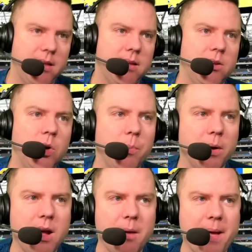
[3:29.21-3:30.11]
Cooper
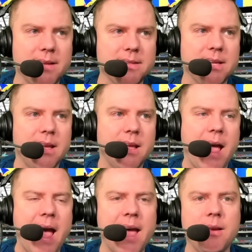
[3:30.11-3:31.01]
Kupp has
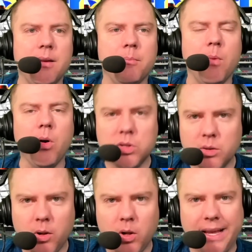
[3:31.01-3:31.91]
had
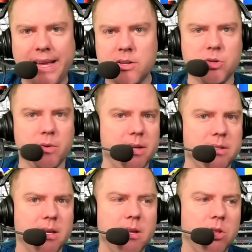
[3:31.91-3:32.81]
multiple injuries
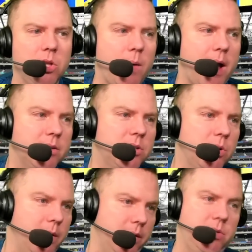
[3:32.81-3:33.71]
throughout his
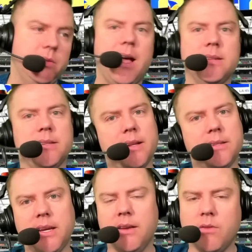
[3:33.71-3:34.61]
career.
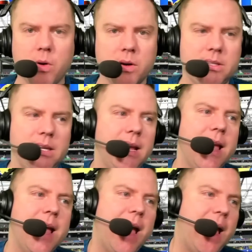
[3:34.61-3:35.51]
2018, of course, he
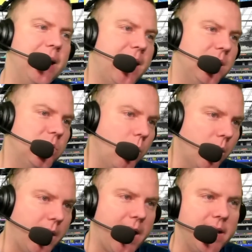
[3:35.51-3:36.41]
had that torn
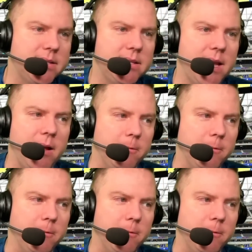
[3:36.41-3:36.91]
ACL.